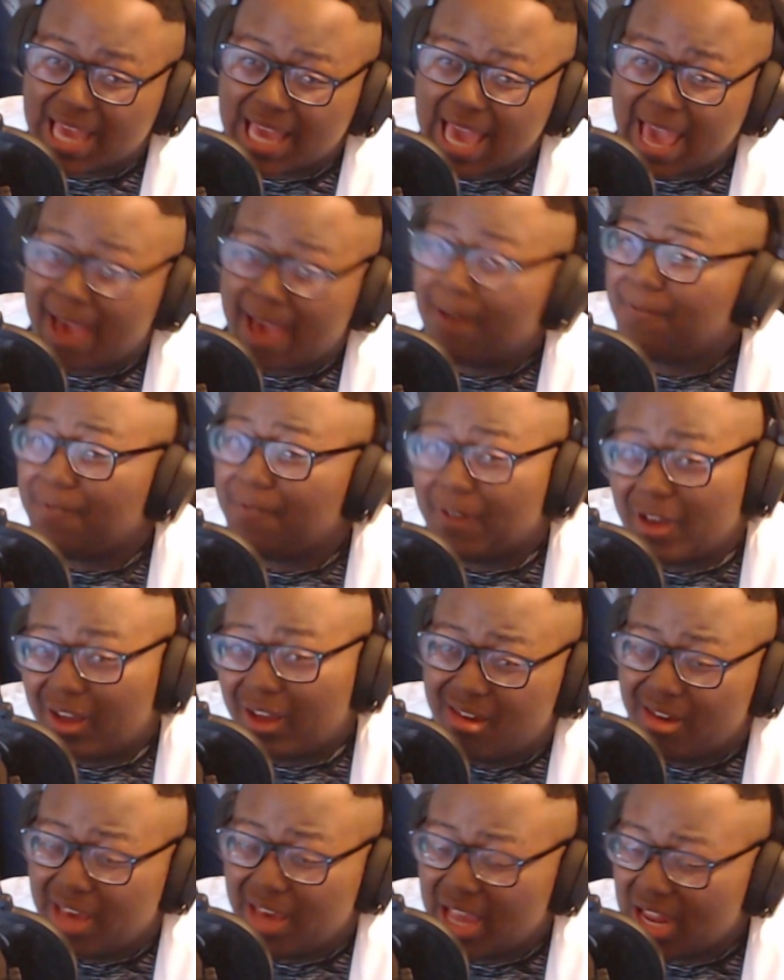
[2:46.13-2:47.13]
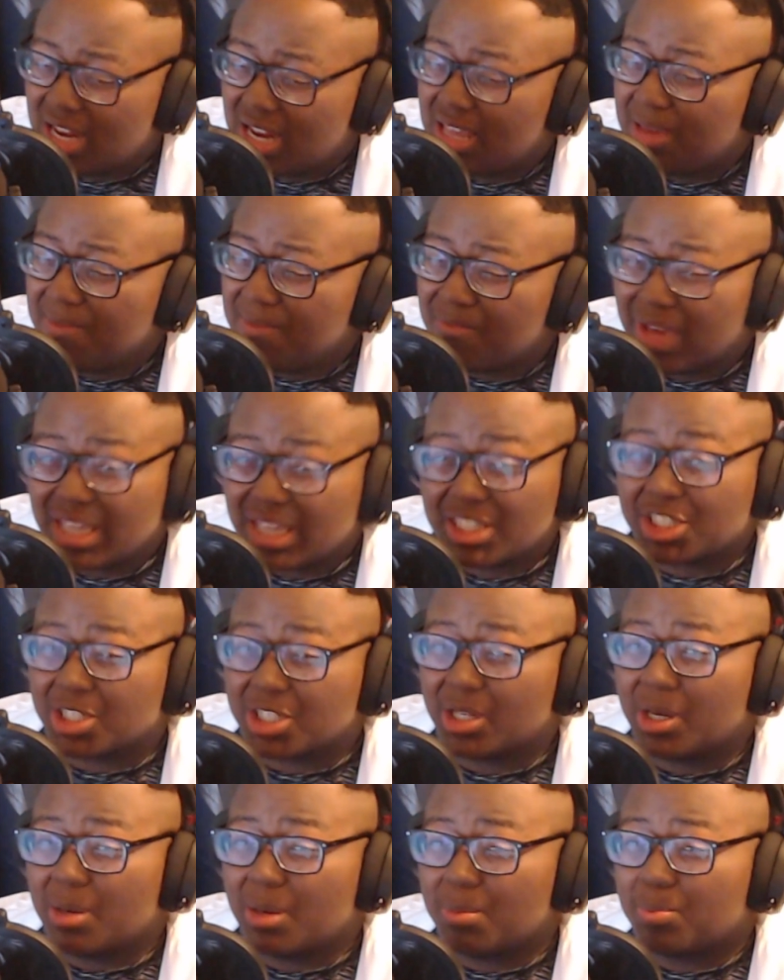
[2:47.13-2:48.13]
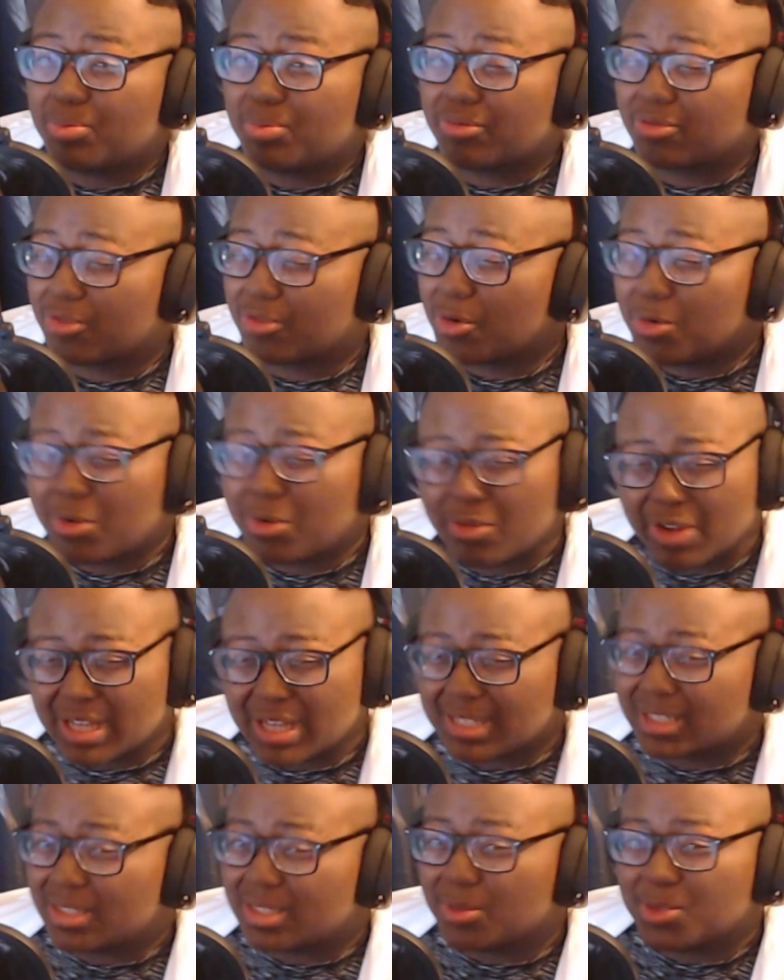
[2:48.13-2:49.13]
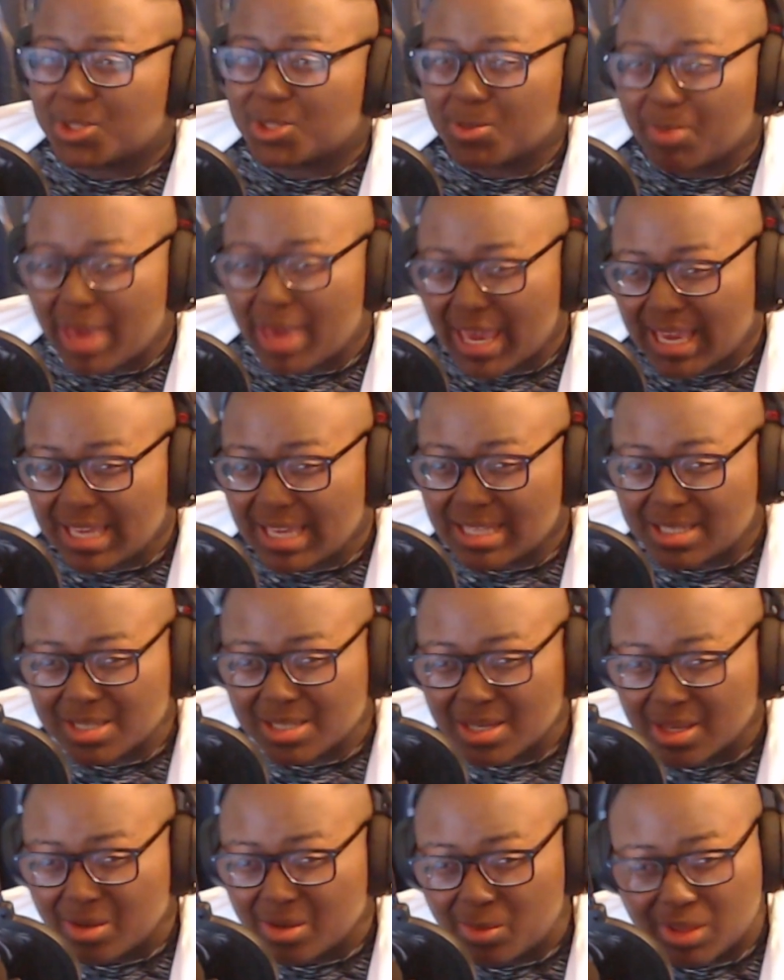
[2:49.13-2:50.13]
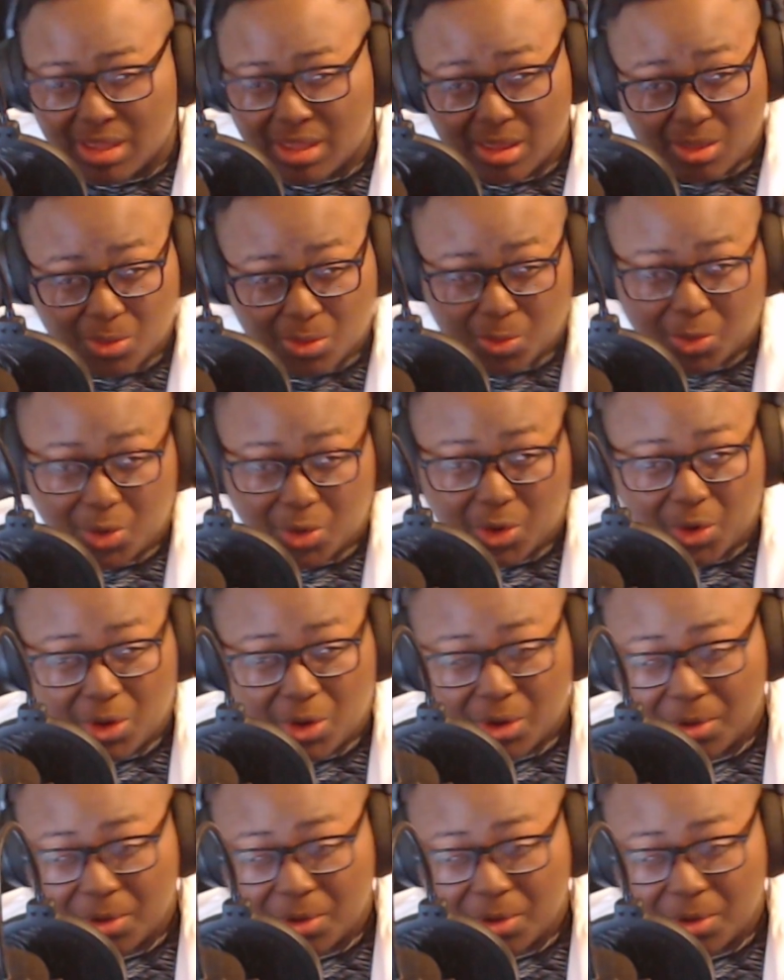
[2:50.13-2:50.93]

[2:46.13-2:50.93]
ever any major progress that was made within the war,